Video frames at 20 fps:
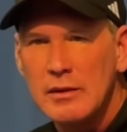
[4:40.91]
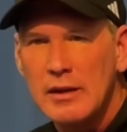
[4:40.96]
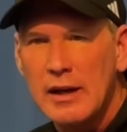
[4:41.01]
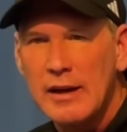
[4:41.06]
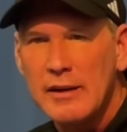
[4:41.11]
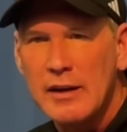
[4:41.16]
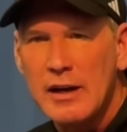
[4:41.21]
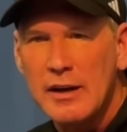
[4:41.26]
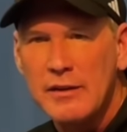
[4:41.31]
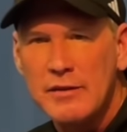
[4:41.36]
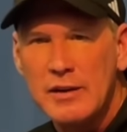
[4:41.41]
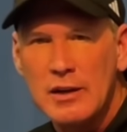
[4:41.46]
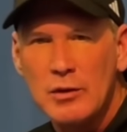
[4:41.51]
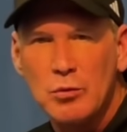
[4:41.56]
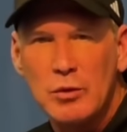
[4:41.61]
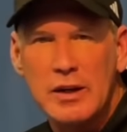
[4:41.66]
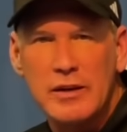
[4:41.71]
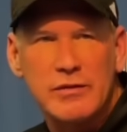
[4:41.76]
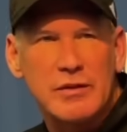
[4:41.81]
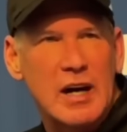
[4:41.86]
I
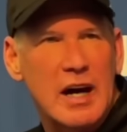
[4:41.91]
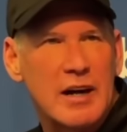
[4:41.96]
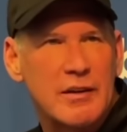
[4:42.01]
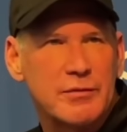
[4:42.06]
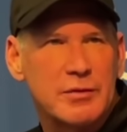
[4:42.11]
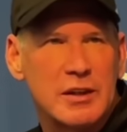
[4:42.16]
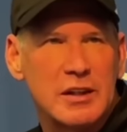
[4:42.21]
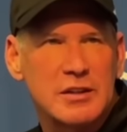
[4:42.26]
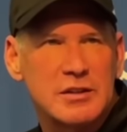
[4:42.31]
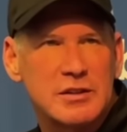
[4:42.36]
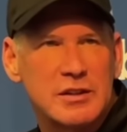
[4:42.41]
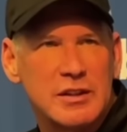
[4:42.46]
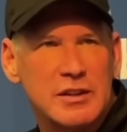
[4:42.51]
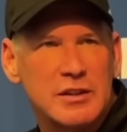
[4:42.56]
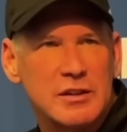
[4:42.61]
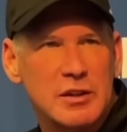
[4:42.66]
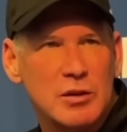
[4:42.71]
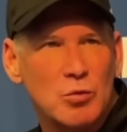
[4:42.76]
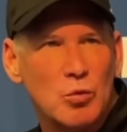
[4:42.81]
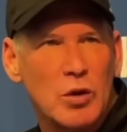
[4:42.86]
think we have confidence
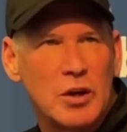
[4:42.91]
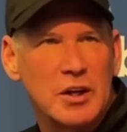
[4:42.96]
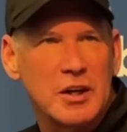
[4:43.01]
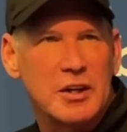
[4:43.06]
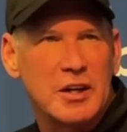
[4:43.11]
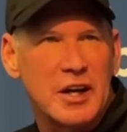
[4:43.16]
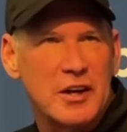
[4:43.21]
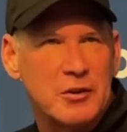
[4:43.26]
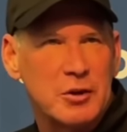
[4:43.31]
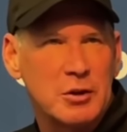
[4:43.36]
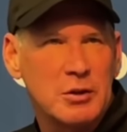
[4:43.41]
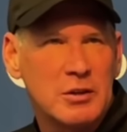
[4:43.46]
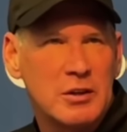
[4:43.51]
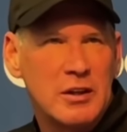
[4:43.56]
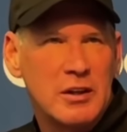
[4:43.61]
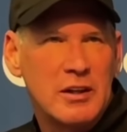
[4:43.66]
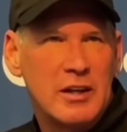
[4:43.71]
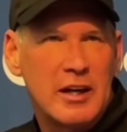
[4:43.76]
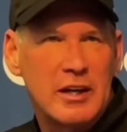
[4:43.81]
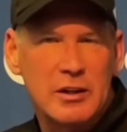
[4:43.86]
in one another.
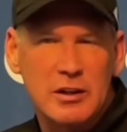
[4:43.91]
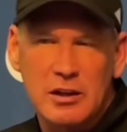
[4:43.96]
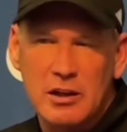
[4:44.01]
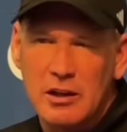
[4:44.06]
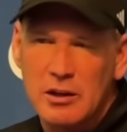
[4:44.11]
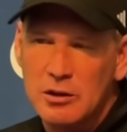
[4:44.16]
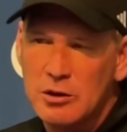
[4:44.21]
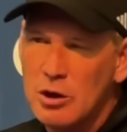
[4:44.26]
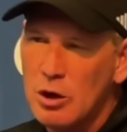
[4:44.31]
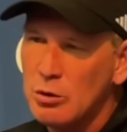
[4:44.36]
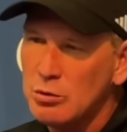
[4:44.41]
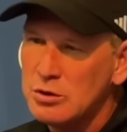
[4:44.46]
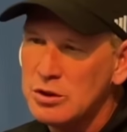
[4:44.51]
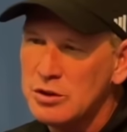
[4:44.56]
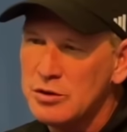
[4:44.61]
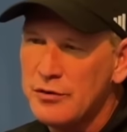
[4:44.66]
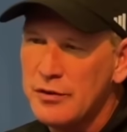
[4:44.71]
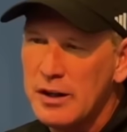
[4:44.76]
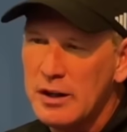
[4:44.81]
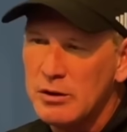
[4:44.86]
Our
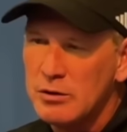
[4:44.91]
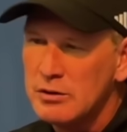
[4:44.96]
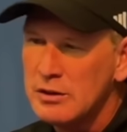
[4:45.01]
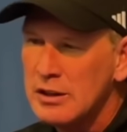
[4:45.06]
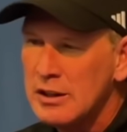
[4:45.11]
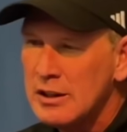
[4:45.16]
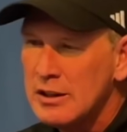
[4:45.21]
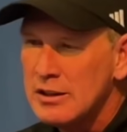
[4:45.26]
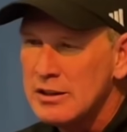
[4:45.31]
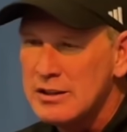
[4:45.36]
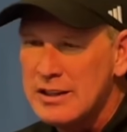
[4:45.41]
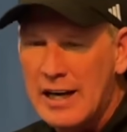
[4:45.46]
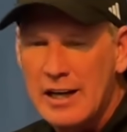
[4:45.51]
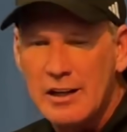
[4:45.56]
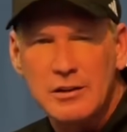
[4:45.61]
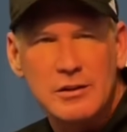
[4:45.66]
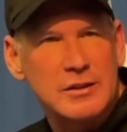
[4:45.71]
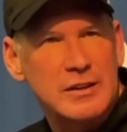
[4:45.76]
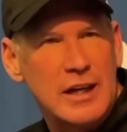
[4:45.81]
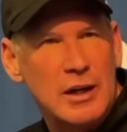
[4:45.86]
coaches felt
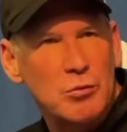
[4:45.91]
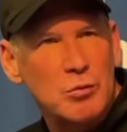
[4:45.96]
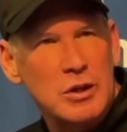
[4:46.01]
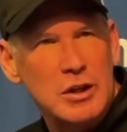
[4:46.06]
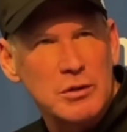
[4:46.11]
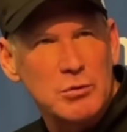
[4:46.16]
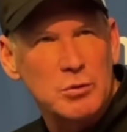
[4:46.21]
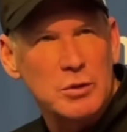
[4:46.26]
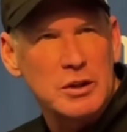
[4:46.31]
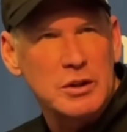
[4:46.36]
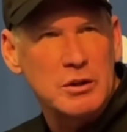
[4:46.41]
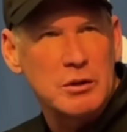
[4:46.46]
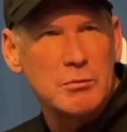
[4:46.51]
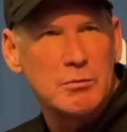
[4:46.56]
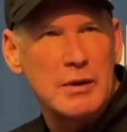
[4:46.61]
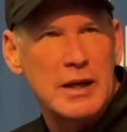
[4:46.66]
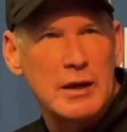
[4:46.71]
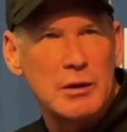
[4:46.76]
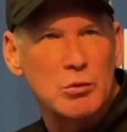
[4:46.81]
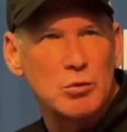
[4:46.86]
solid that we're
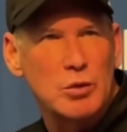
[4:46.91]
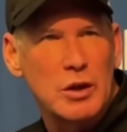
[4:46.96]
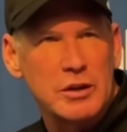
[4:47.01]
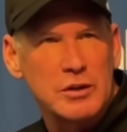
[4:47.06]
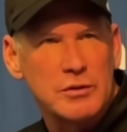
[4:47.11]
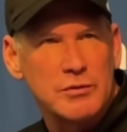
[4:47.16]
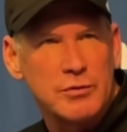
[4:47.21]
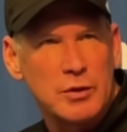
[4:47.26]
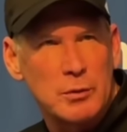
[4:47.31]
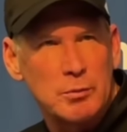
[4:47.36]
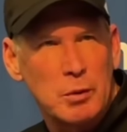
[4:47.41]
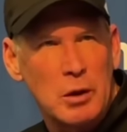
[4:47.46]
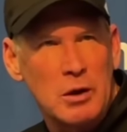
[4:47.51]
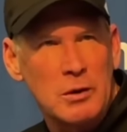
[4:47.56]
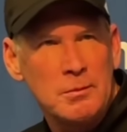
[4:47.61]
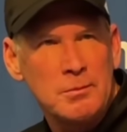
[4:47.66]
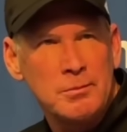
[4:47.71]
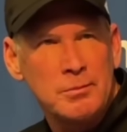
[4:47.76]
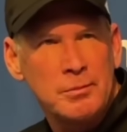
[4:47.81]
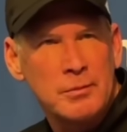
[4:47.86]
going to be able to run the
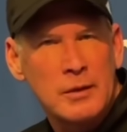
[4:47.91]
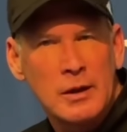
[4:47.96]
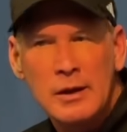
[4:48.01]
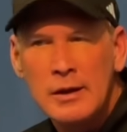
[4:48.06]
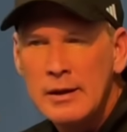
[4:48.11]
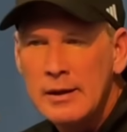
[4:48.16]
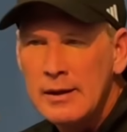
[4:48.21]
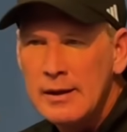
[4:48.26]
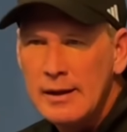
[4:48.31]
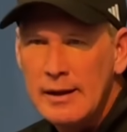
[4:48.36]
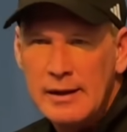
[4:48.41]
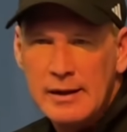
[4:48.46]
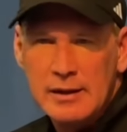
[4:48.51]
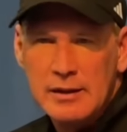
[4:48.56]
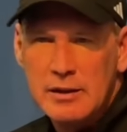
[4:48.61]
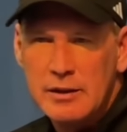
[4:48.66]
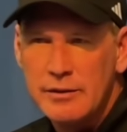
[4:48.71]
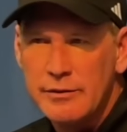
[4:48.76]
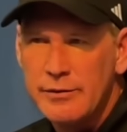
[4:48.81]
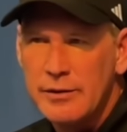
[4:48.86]
football.
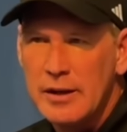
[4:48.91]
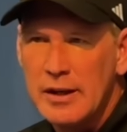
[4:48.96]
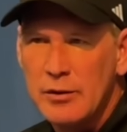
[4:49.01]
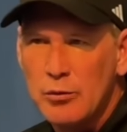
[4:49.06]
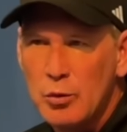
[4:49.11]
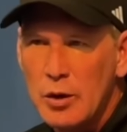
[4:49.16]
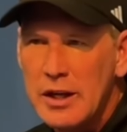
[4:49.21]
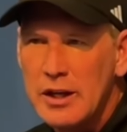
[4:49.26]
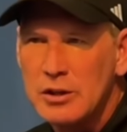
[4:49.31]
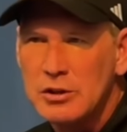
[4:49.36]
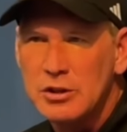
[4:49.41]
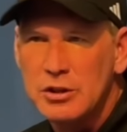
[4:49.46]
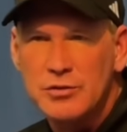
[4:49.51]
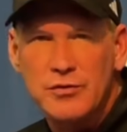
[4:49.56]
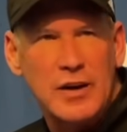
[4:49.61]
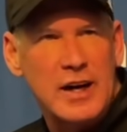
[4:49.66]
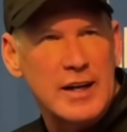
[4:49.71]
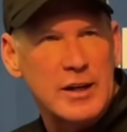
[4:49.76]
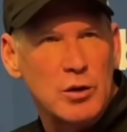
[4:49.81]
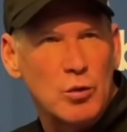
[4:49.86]
And if we could just
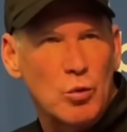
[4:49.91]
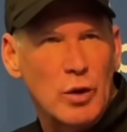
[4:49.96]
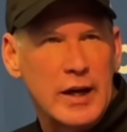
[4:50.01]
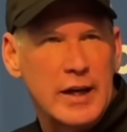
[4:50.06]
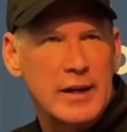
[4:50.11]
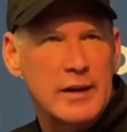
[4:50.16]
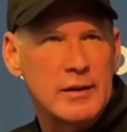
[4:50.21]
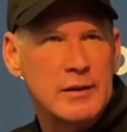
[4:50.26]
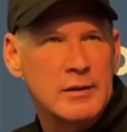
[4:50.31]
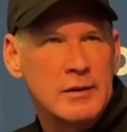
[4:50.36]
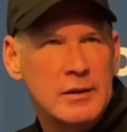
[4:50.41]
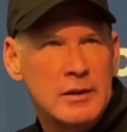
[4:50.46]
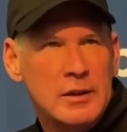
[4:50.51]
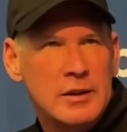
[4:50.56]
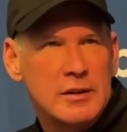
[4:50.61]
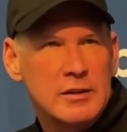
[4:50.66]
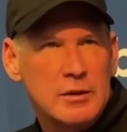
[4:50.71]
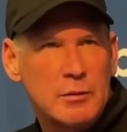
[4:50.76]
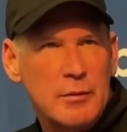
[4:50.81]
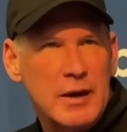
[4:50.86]
find a way to
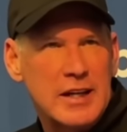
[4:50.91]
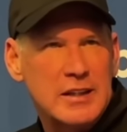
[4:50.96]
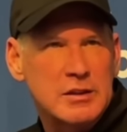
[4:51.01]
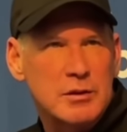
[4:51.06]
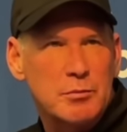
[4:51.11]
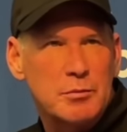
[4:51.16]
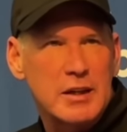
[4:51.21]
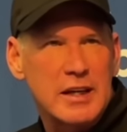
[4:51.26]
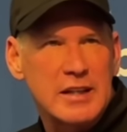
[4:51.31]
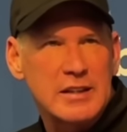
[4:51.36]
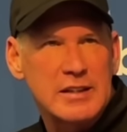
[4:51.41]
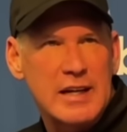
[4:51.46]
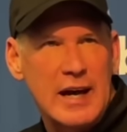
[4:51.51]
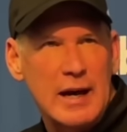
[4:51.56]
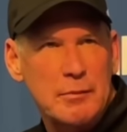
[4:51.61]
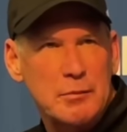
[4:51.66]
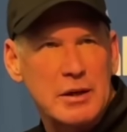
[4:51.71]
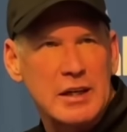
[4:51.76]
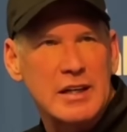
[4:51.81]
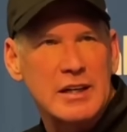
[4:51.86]
make some things
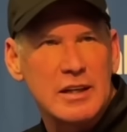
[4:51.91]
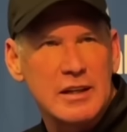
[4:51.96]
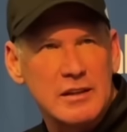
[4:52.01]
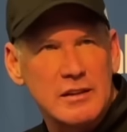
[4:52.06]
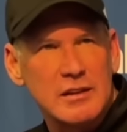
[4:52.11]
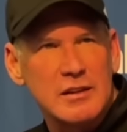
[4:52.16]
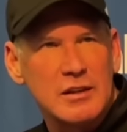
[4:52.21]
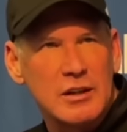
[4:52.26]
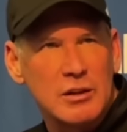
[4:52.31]
happen and get